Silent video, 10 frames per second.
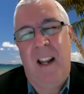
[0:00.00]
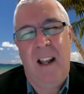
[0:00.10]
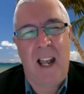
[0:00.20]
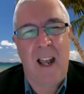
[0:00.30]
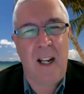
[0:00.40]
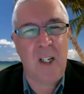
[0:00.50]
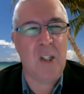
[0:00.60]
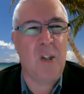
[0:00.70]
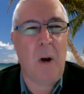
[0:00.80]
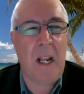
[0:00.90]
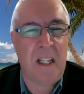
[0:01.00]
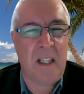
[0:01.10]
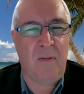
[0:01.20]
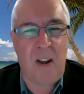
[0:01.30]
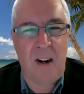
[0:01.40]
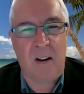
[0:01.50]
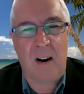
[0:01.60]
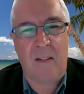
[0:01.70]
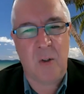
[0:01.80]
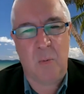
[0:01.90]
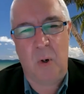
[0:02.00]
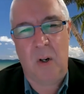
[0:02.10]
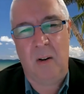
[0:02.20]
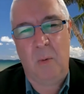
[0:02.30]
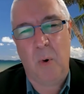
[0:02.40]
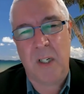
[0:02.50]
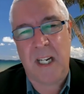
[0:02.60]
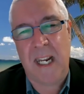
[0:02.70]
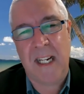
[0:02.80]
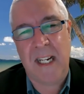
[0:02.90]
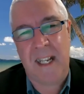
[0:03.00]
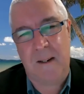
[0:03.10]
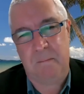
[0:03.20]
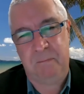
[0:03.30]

uh, just the way that the photographs were were taken there